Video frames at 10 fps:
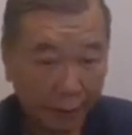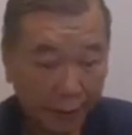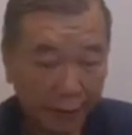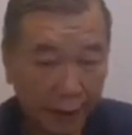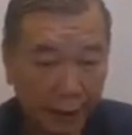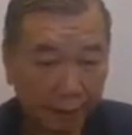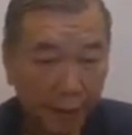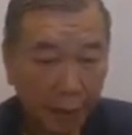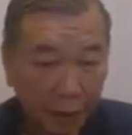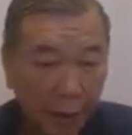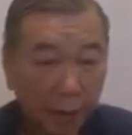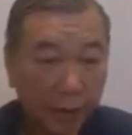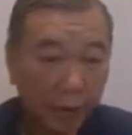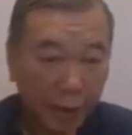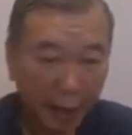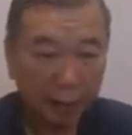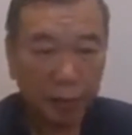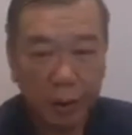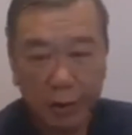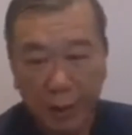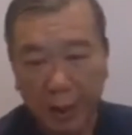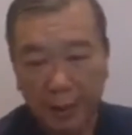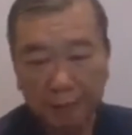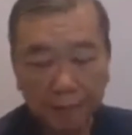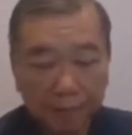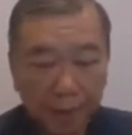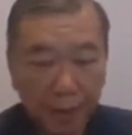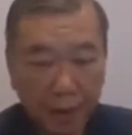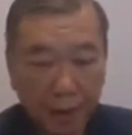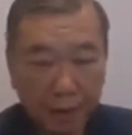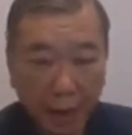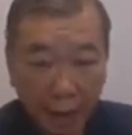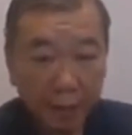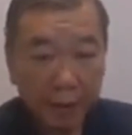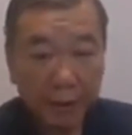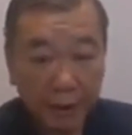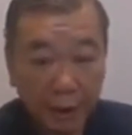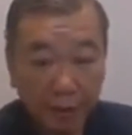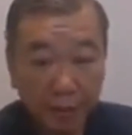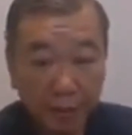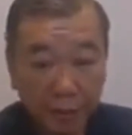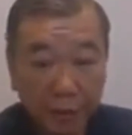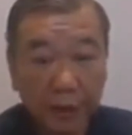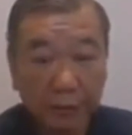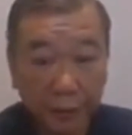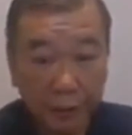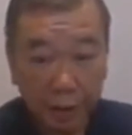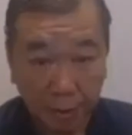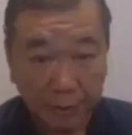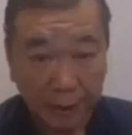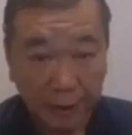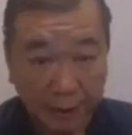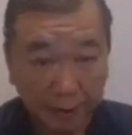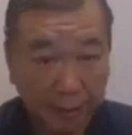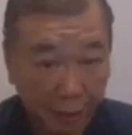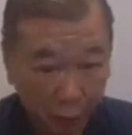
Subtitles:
study. So that when you come to this therapeutic system, first thing first, you must understand there are